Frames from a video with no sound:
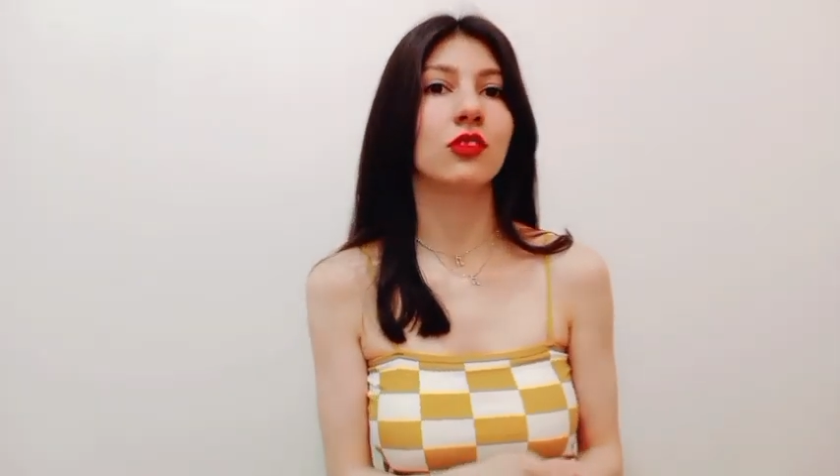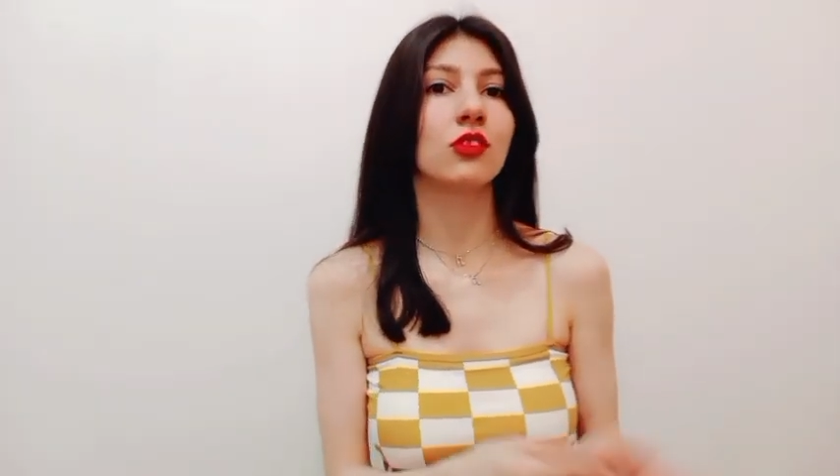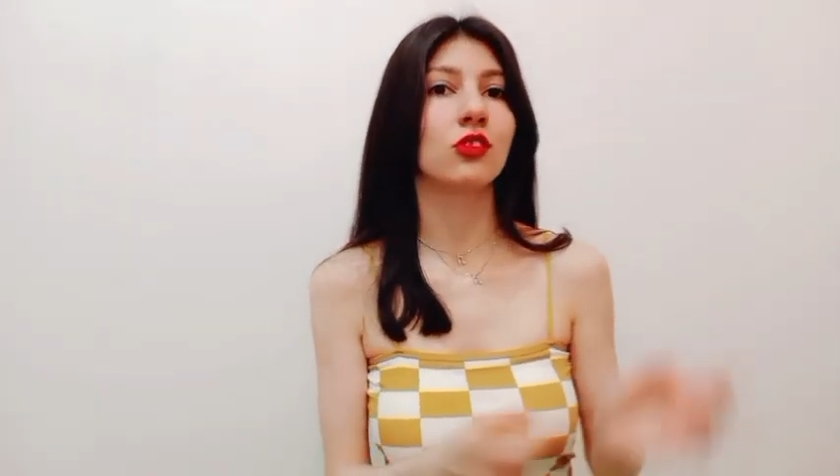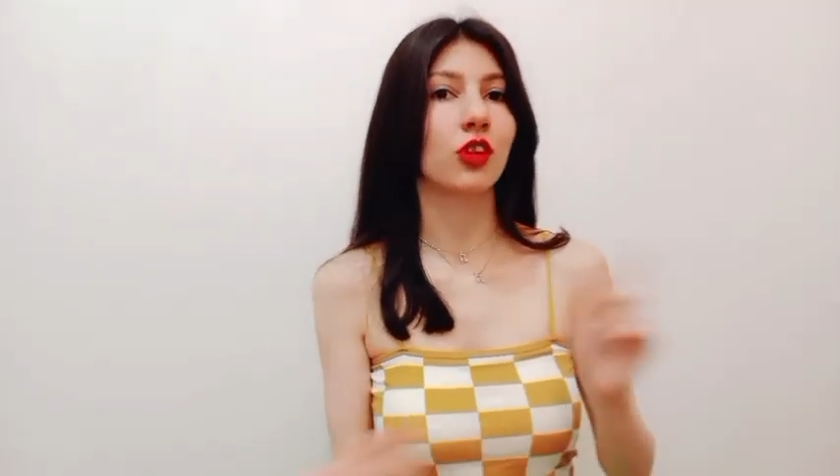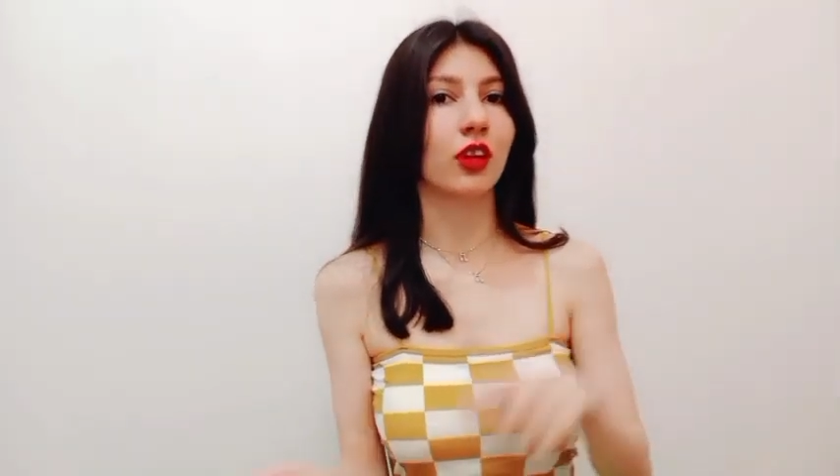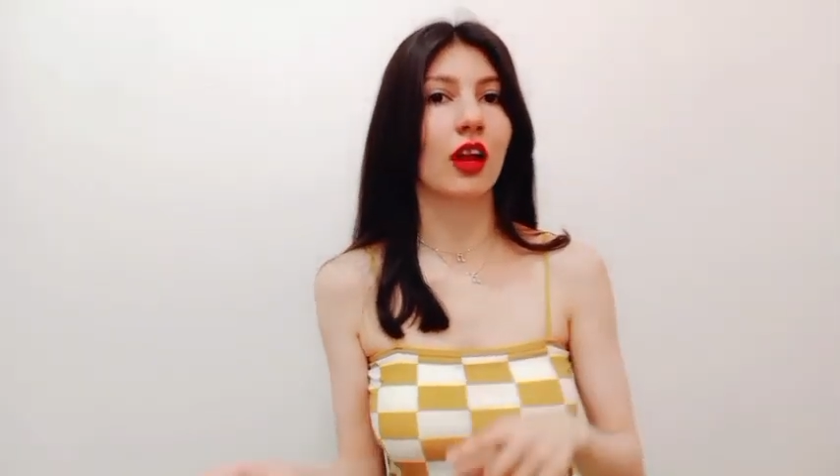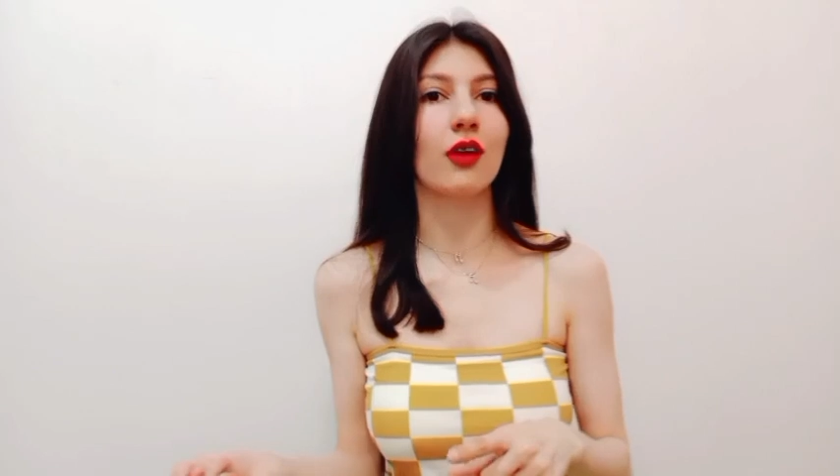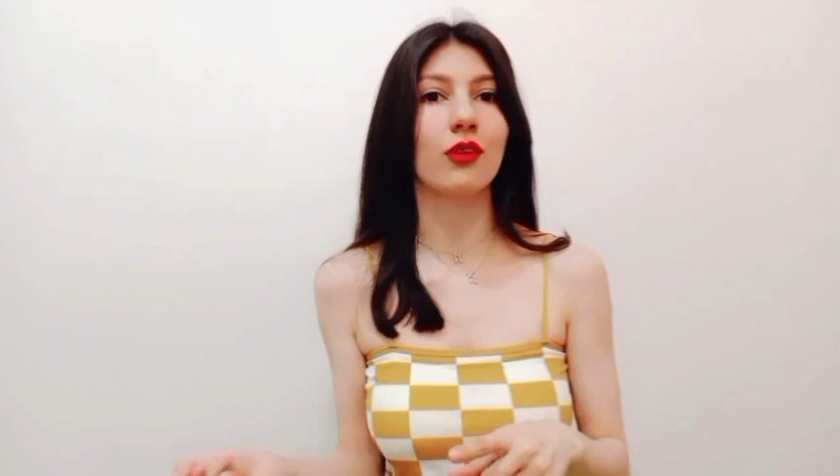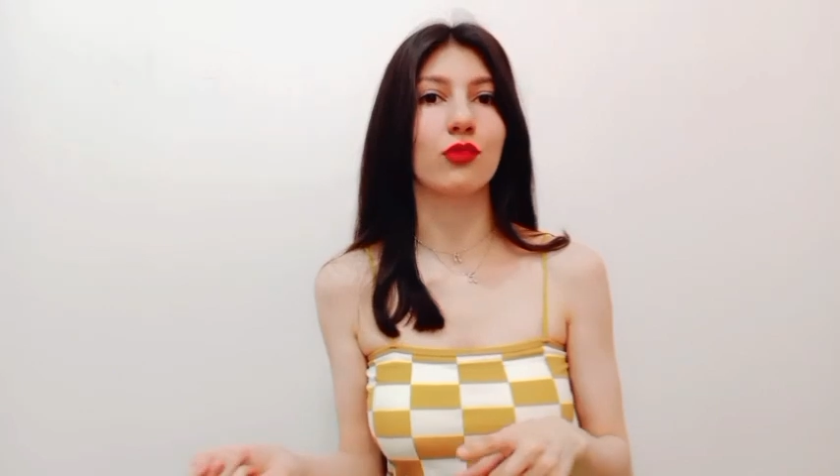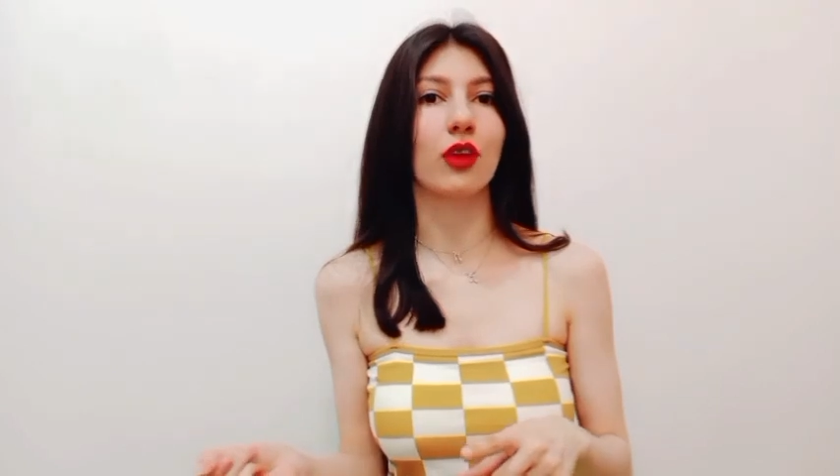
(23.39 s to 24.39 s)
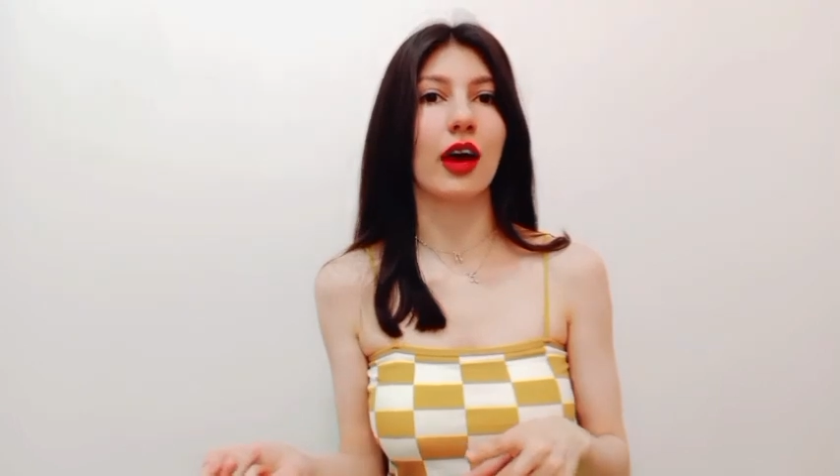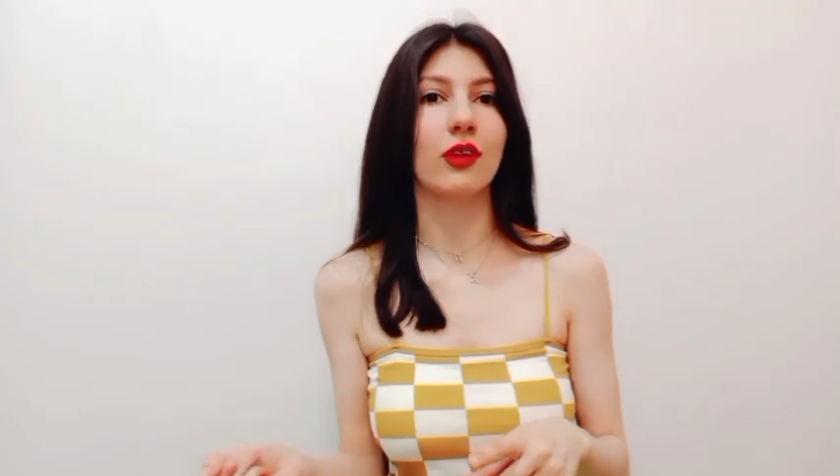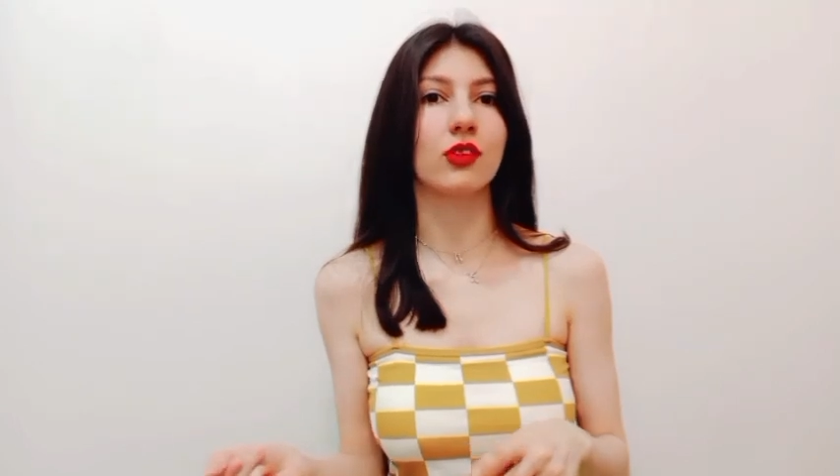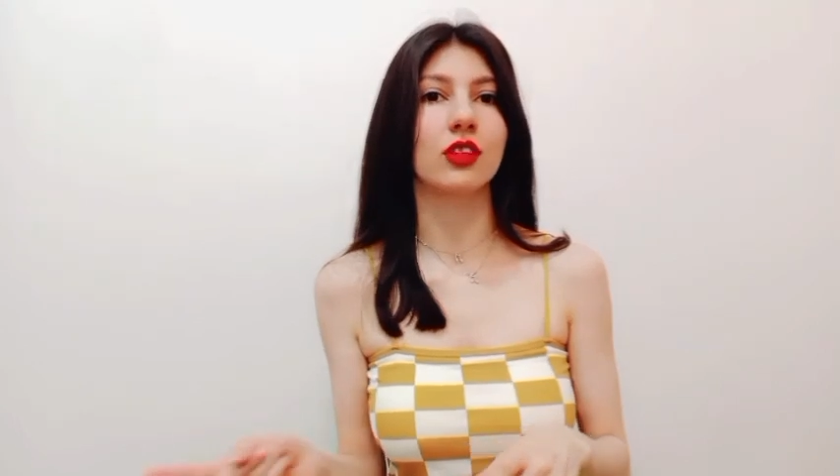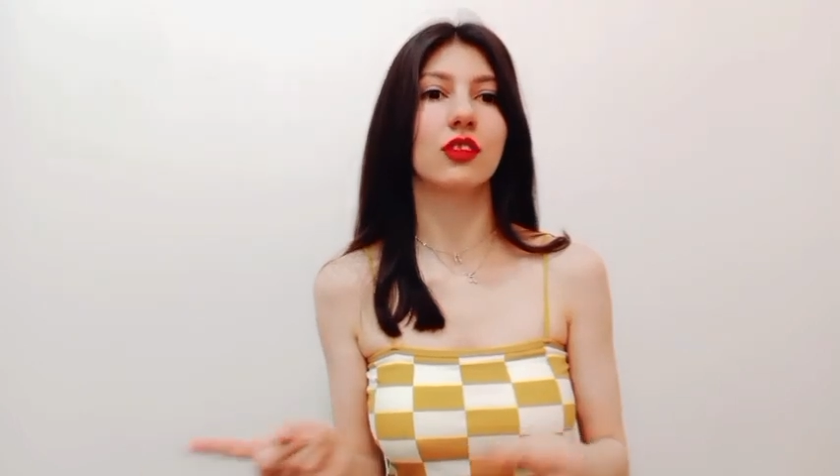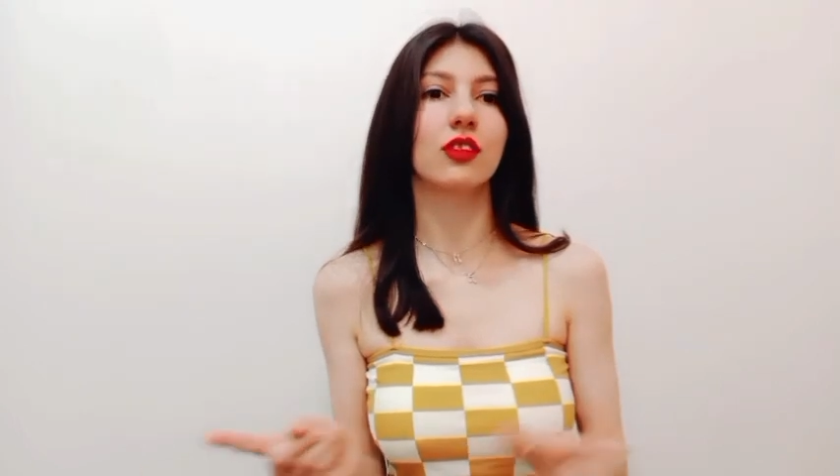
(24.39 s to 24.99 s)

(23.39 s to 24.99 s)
Check it out if you haven't.